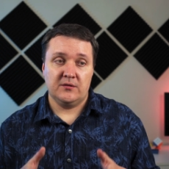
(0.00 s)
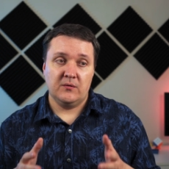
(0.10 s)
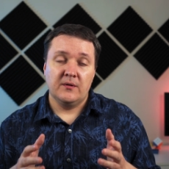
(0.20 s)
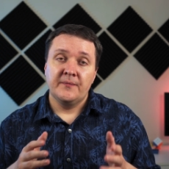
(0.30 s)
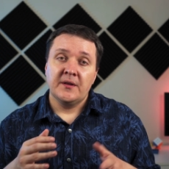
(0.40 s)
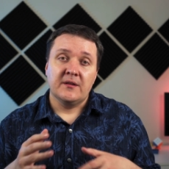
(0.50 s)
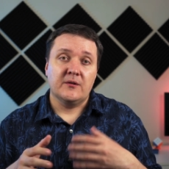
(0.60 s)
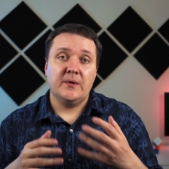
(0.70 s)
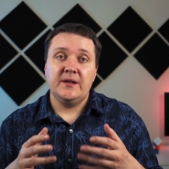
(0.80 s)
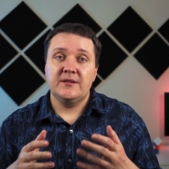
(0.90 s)
so the
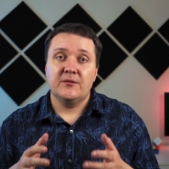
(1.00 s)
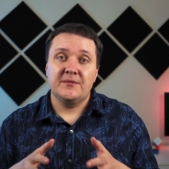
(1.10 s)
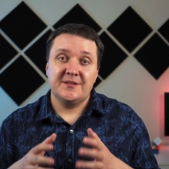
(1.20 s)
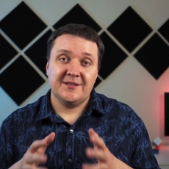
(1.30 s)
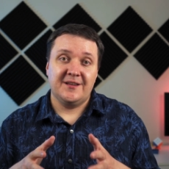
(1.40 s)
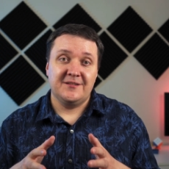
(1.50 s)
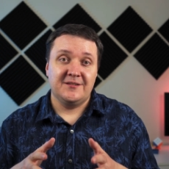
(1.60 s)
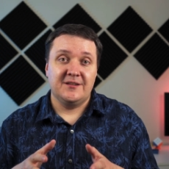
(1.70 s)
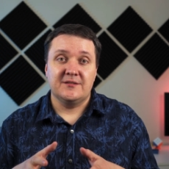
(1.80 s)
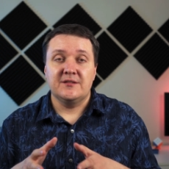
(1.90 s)
quality of these
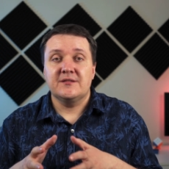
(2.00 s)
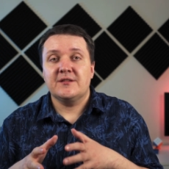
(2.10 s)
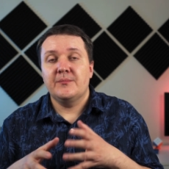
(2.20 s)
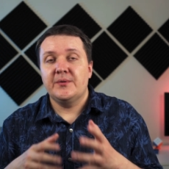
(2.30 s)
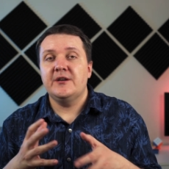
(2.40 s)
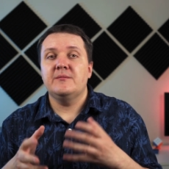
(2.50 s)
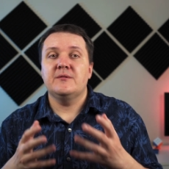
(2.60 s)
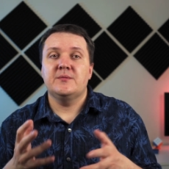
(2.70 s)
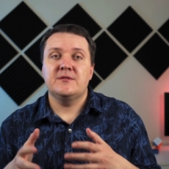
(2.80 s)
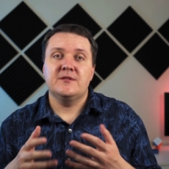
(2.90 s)
candidates is
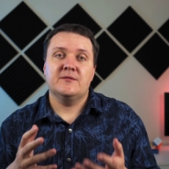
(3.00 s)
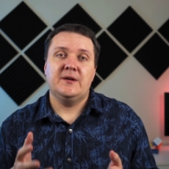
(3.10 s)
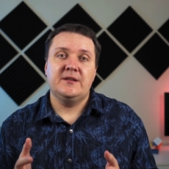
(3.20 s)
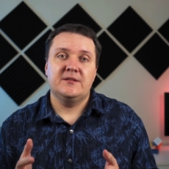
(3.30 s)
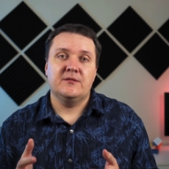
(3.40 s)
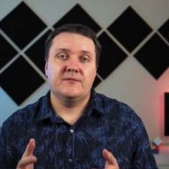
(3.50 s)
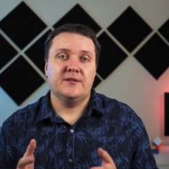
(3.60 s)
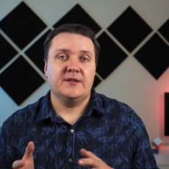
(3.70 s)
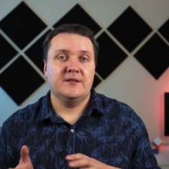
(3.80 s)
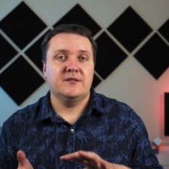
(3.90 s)
comparable with the quality of
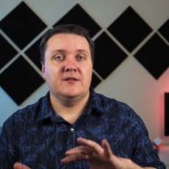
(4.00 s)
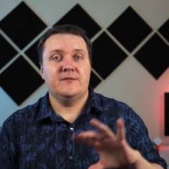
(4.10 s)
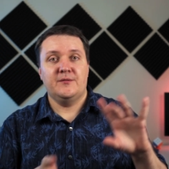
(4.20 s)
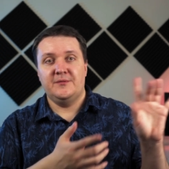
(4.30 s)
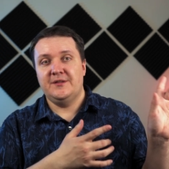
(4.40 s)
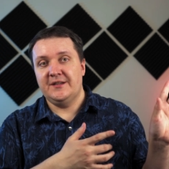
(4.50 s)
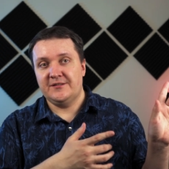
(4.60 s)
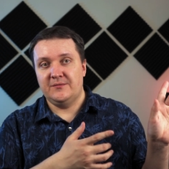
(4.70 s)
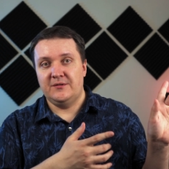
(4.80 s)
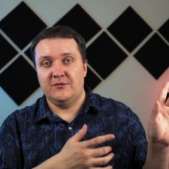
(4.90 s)
the candidate from the
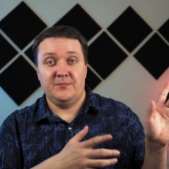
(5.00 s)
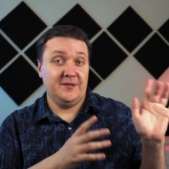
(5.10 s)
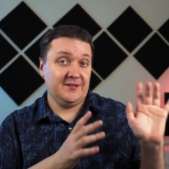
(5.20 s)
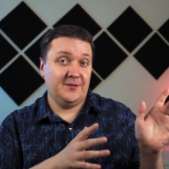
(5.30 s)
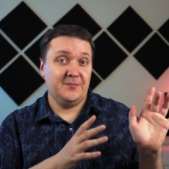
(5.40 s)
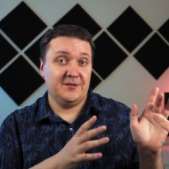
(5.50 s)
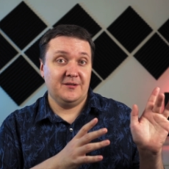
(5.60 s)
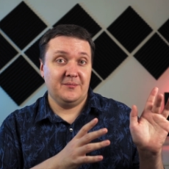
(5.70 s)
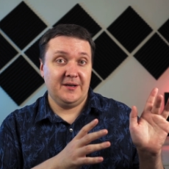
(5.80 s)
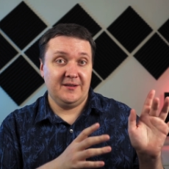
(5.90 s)
next video, please keep it
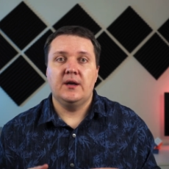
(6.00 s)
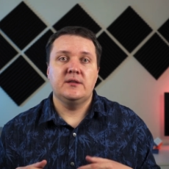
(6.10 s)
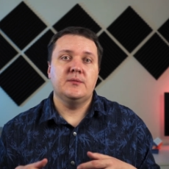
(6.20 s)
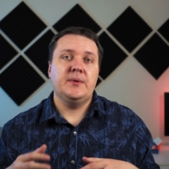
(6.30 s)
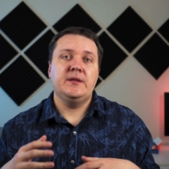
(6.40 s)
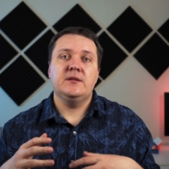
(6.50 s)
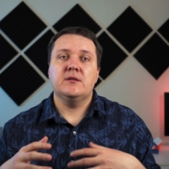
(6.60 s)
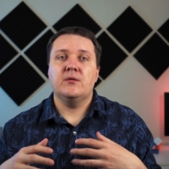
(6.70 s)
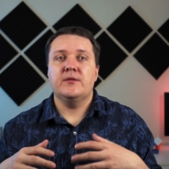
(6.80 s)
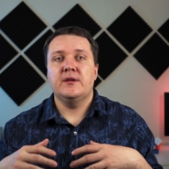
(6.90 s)
in mind. And depending
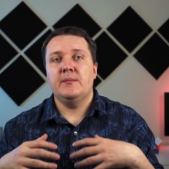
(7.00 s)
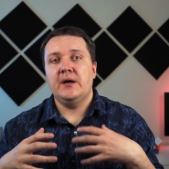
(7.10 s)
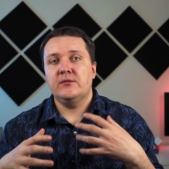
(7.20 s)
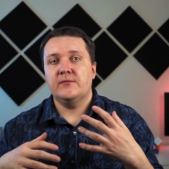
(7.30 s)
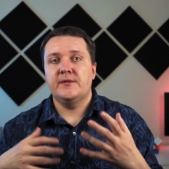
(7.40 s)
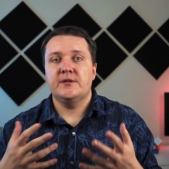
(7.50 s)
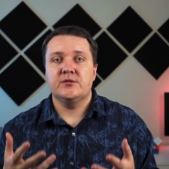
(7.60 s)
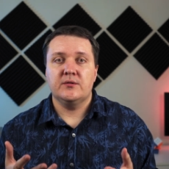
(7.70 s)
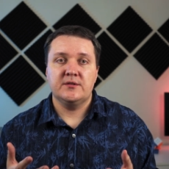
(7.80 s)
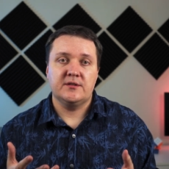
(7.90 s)
on the amount of the
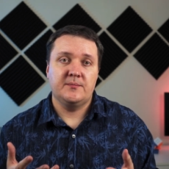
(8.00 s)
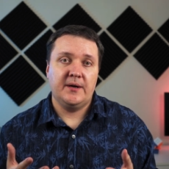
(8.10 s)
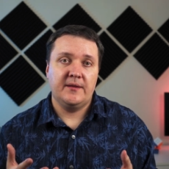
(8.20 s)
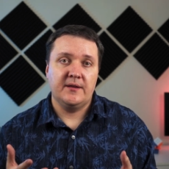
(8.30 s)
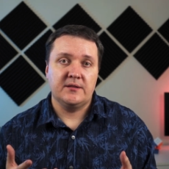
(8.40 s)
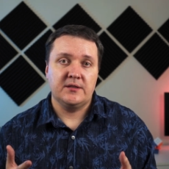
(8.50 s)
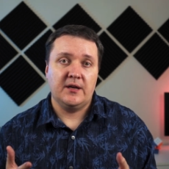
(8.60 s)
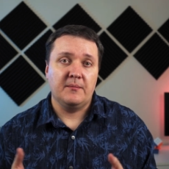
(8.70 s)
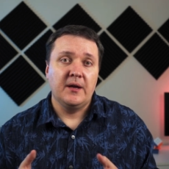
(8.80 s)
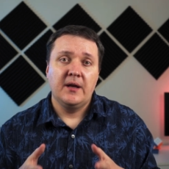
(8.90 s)
resources by that
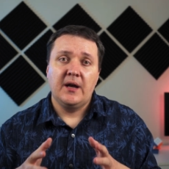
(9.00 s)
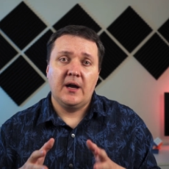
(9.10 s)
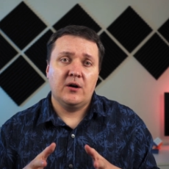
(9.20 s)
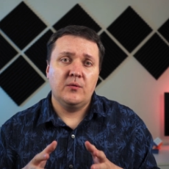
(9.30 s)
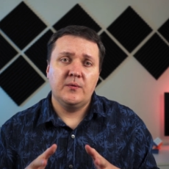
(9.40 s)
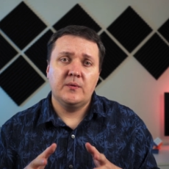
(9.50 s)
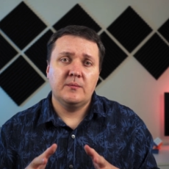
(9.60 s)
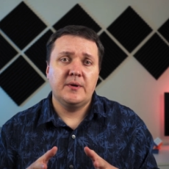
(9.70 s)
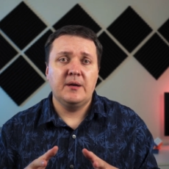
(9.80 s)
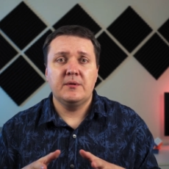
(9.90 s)
time, I hope we
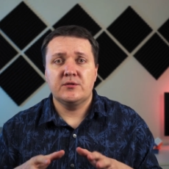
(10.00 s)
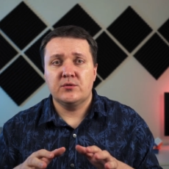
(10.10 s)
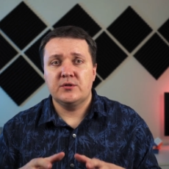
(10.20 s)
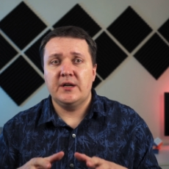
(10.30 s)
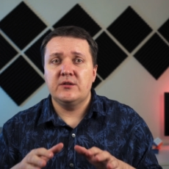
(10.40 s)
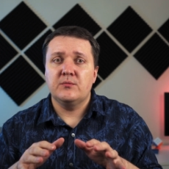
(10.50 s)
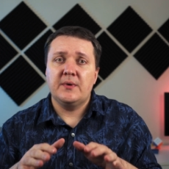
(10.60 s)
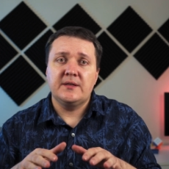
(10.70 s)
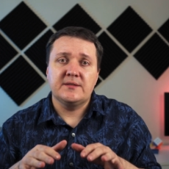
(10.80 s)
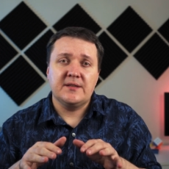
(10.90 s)
will be able to try to
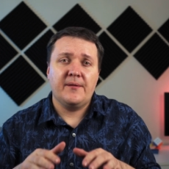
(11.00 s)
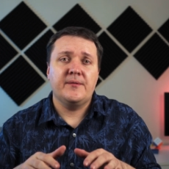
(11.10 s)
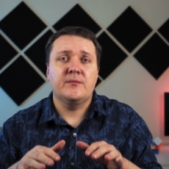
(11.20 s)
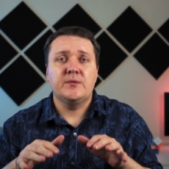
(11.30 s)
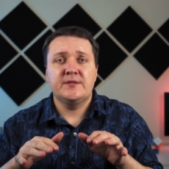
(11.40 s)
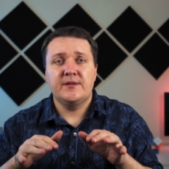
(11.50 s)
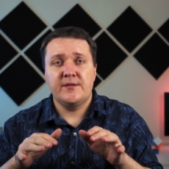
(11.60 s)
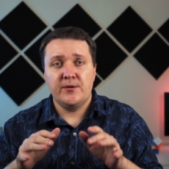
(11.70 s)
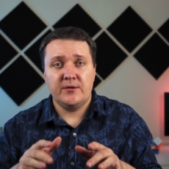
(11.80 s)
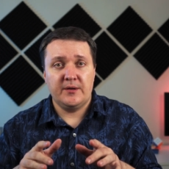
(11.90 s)
mine something with the
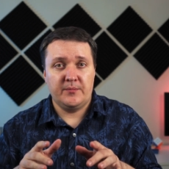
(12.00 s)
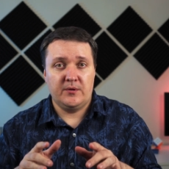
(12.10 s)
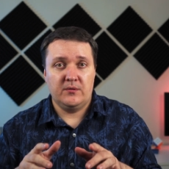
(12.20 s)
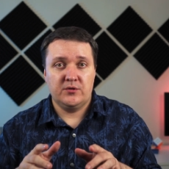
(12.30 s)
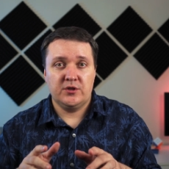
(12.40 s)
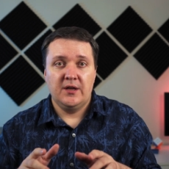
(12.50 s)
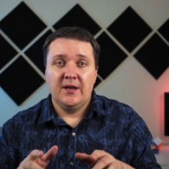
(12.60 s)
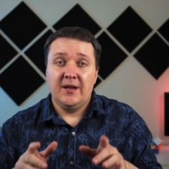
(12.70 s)
third approach.